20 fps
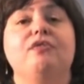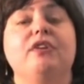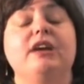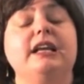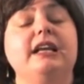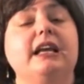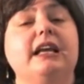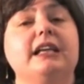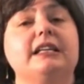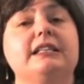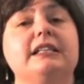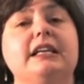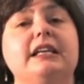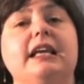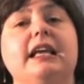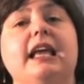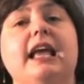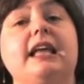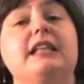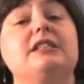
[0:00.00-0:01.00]
Free
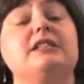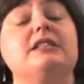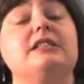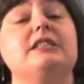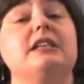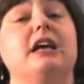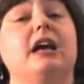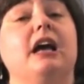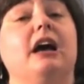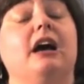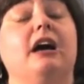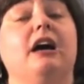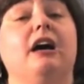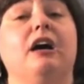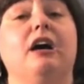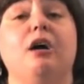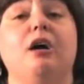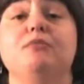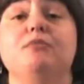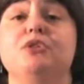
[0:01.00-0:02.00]
nicotine gets
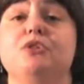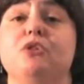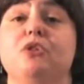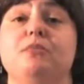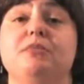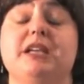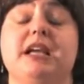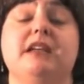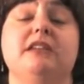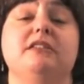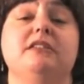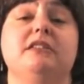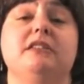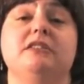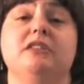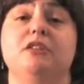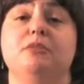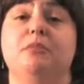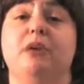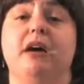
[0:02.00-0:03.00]
absorbed
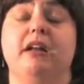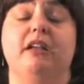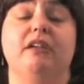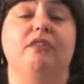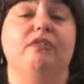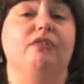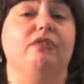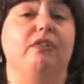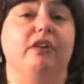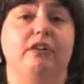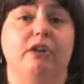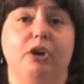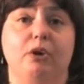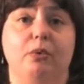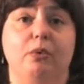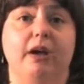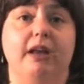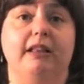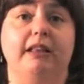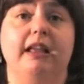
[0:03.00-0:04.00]
into the body very
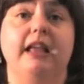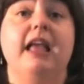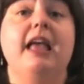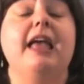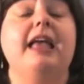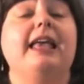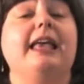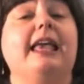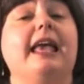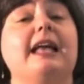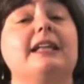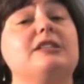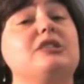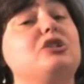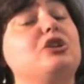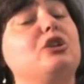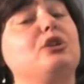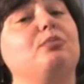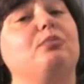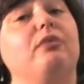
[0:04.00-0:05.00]
quickly, gets
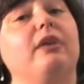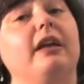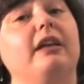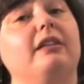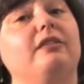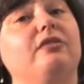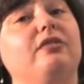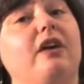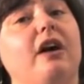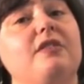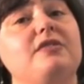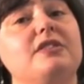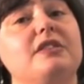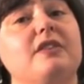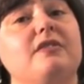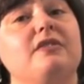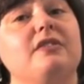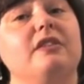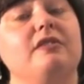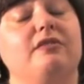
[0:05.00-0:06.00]
to the brain in 5
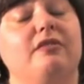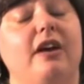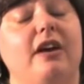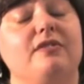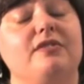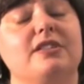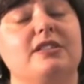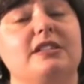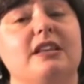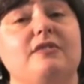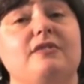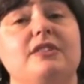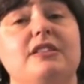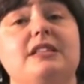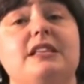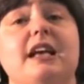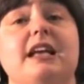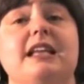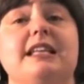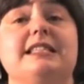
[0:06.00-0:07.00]
to 7
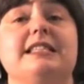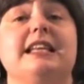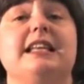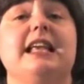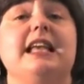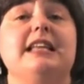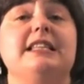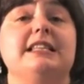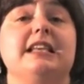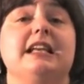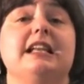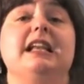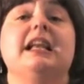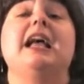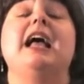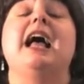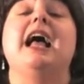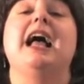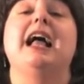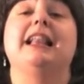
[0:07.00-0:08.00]
seconds and hits
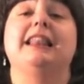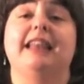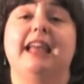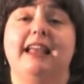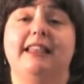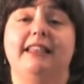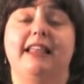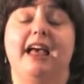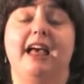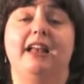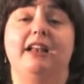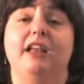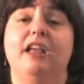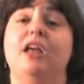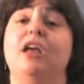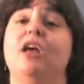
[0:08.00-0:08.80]
it like that,